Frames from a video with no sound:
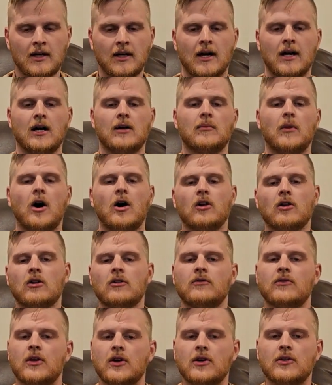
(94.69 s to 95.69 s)
All
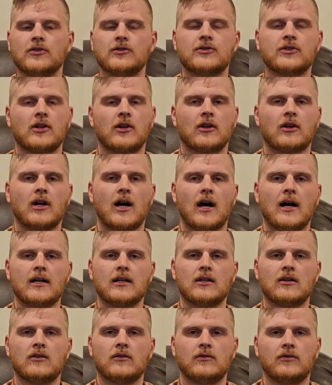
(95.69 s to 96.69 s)
of those are
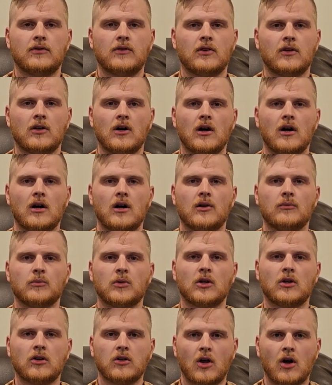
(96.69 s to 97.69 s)
kind of
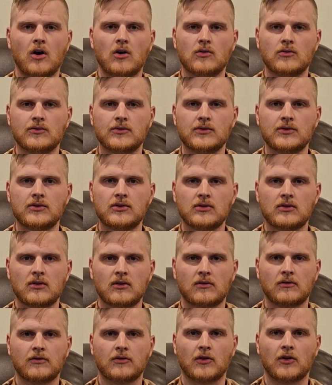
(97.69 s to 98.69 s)
clones
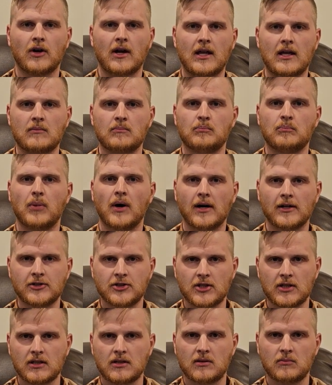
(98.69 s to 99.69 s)
for a
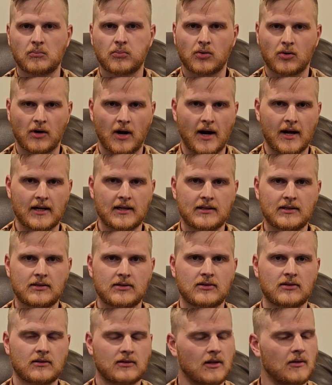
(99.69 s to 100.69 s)
budget
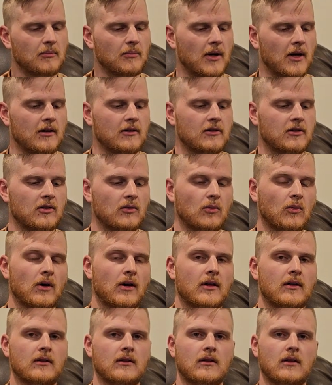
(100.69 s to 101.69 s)
price compared to
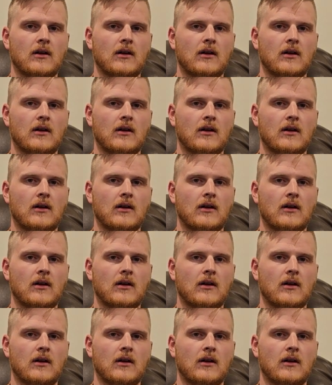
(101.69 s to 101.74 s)
what